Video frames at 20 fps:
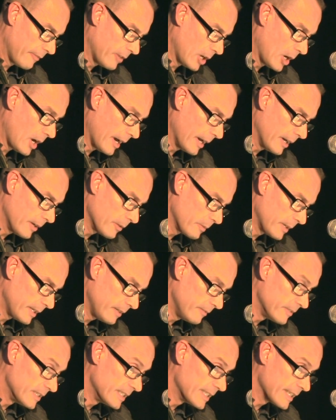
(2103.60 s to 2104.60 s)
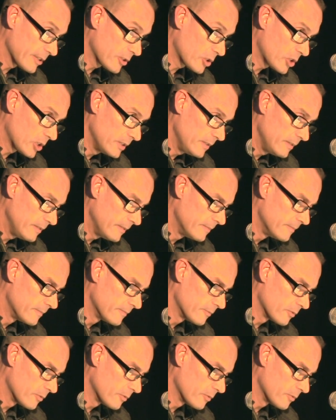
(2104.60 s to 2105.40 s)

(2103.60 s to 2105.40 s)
have a higher rate of addiction,